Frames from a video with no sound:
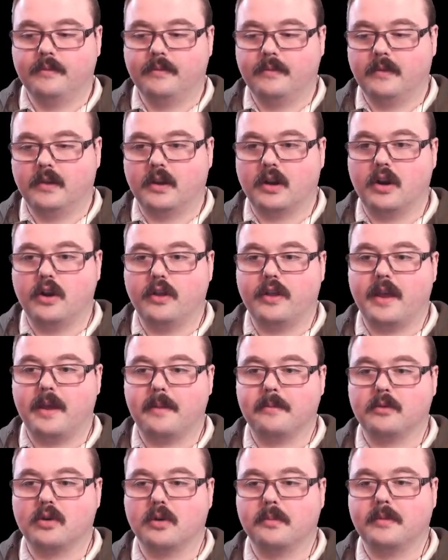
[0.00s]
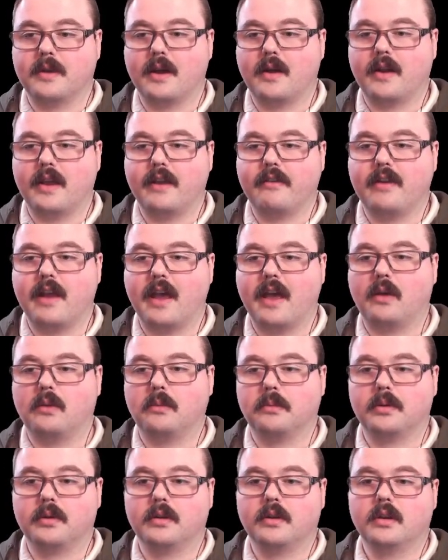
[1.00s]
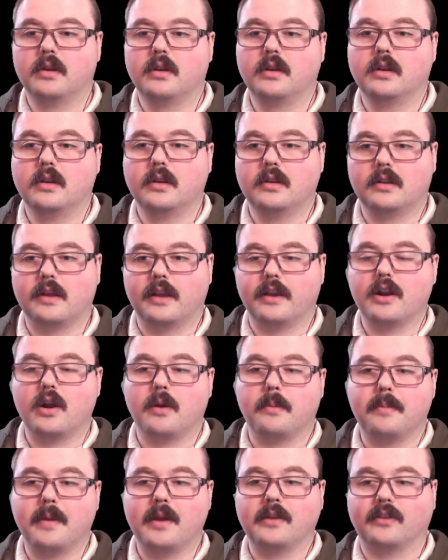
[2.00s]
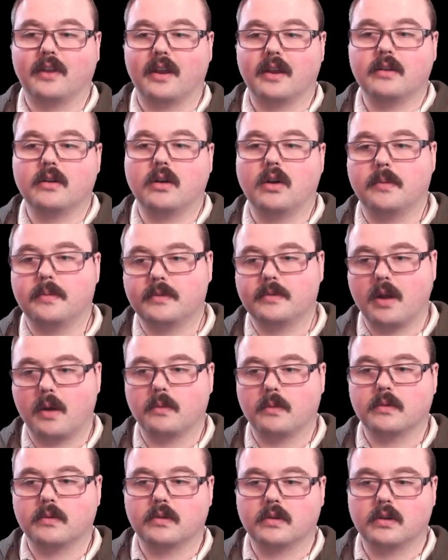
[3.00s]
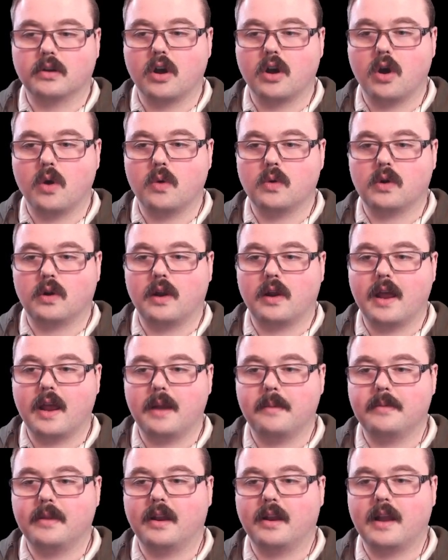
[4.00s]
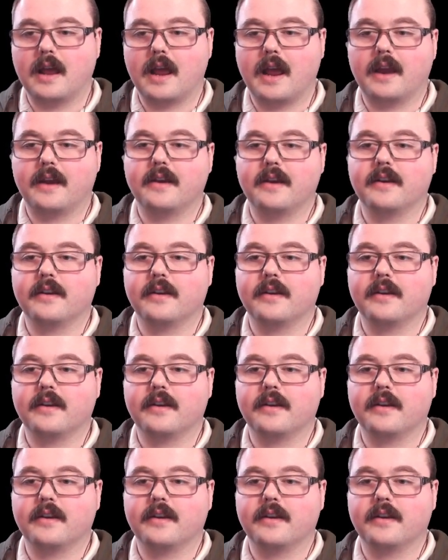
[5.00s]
Could another imp come down here and help? But you're not busy. Oh, no. Go claim the land.